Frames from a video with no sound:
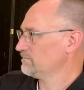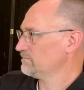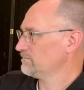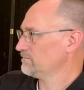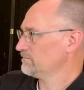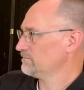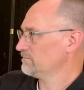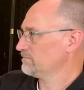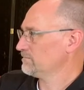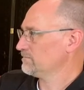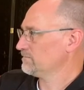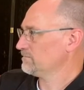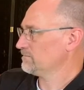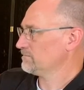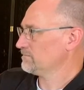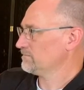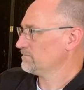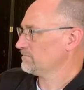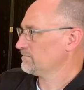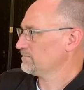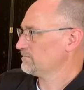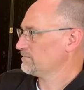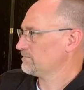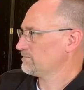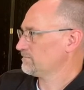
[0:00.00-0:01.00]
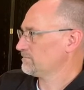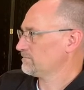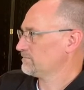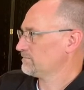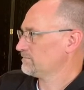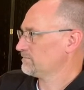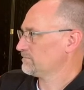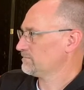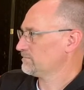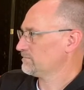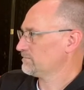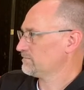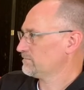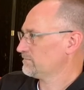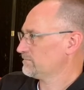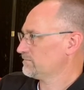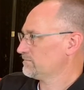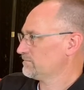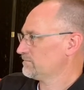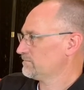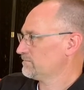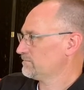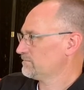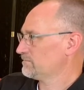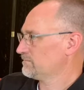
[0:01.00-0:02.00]

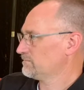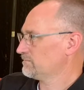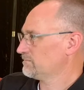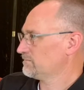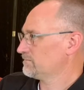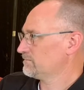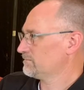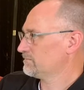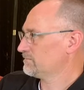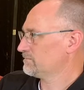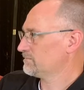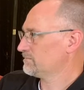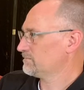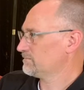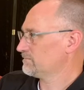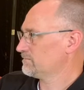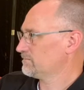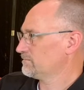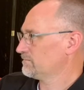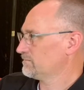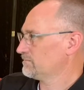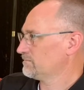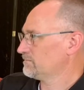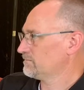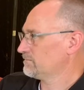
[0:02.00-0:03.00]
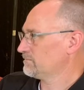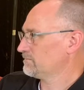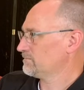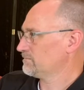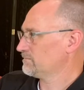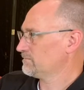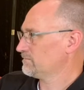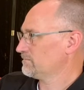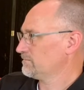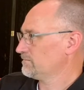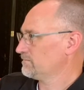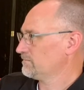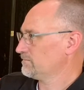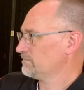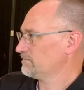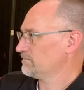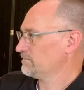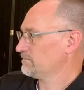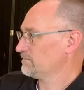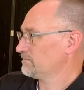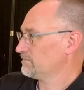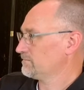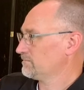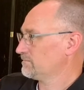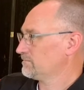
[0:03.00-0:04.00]

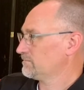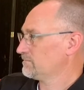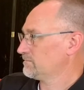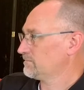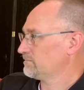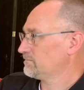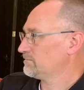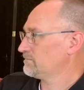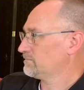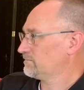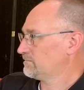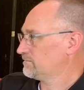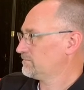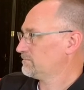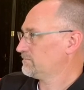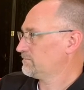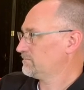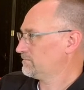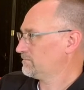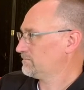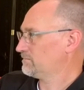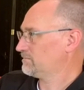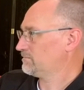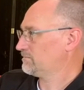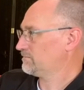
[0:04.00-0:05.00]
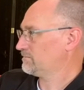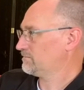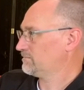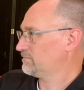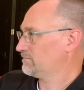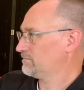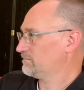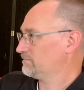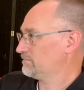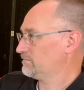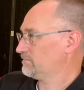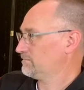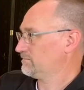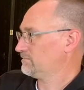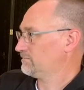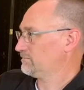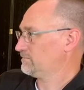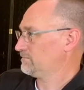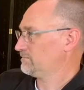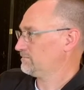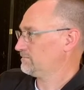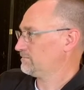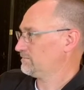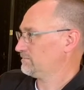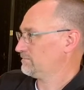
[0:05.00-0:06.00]

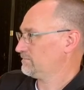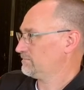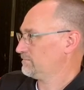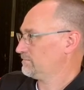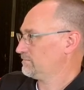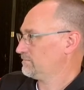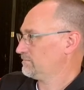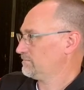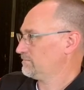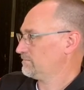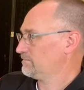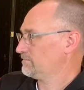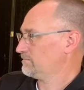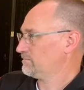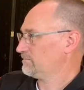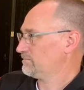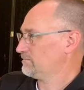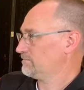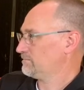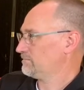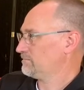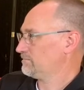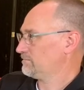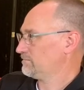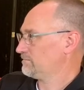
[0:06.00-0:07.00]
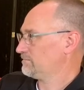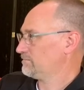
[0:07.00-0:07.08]
The person shown says nothing.